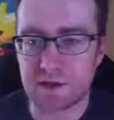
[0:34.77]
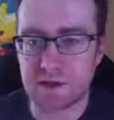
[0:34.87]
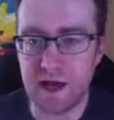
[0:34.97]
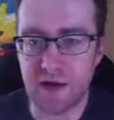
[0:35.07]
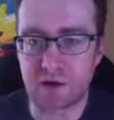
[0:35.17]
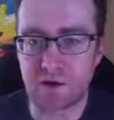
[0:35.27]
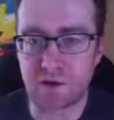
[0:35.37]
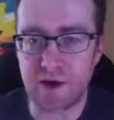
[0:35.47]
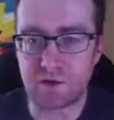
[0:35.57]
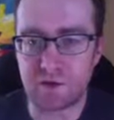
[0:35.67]
yeah,
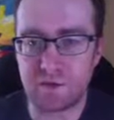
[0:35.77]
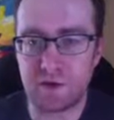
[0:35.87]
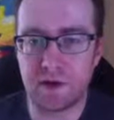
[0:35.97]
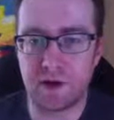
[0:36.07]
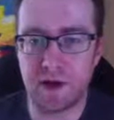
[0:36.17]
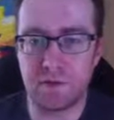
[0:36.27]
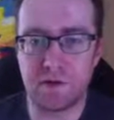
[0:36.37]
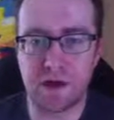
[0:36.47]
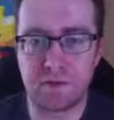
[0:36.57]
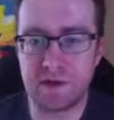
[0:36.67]
great group, um, a
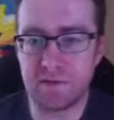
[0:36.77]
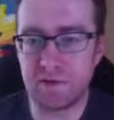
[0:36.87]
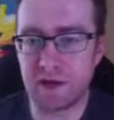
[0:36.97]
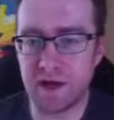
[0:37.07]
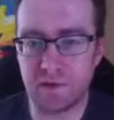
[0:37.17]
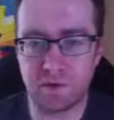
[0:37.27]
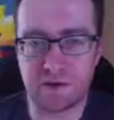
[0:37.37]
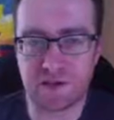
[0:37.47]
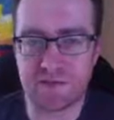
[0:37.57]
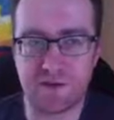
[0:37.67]
lot of people, and we can
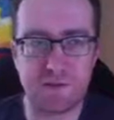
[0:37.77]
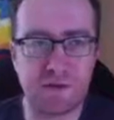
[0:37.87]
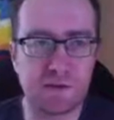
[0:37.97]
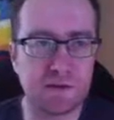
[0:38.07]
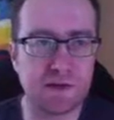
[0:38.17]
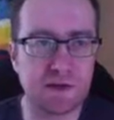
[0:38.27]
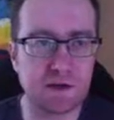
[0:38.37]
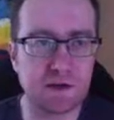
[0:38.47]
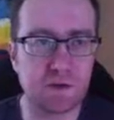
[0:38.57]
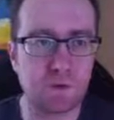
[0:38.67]
just invite people in
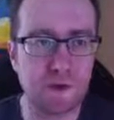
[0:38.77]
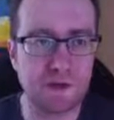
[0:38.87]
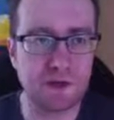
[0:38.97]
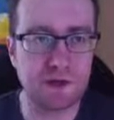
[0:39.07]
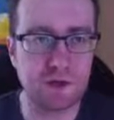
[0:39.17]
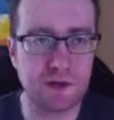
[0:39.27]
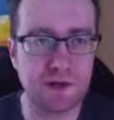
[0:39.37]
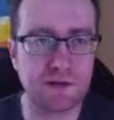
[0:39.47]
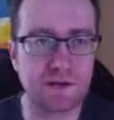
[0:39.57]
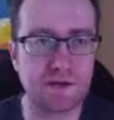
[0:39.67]
here when they
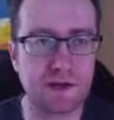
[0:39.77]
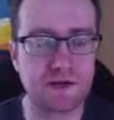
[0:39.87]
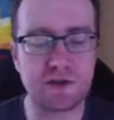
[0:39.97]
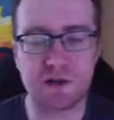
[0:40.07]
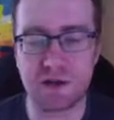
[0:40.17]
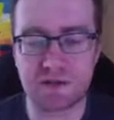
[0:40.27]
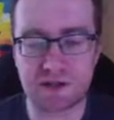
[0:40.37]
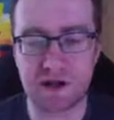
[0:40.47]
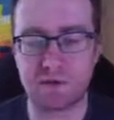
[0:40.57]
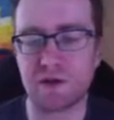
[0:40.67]
join. Okay, so you can always get
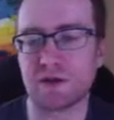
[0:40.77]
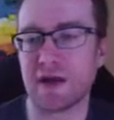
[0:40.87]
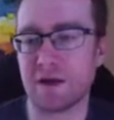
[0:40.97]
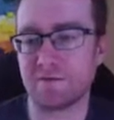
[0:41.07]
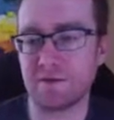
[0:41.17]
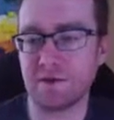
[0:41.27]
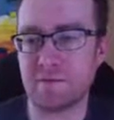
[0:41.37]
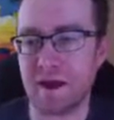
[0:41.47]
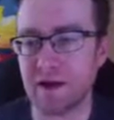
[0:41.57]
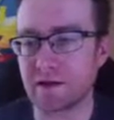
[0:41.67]
that real time
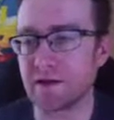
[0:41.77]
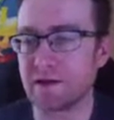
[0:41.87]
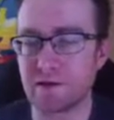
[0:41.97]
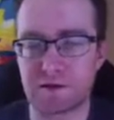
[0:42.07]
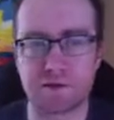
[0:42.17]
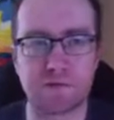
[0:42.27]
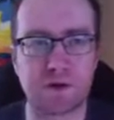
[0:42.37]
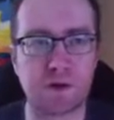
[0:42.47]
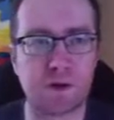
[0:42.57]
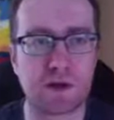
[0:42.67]
feedback, you know, some very
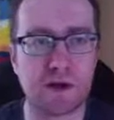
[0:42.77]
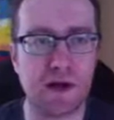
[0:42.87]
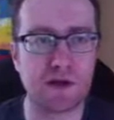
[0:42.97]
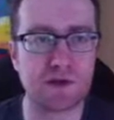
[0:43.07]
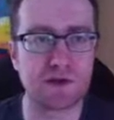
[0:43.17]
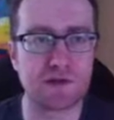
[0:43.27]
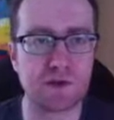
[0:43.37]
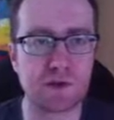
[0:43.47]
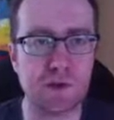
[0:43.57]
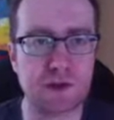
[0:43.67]
quick uh, answers to
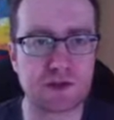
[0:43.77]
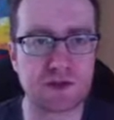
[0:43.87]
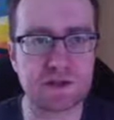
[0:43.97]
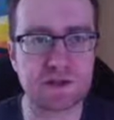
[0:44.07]
your question.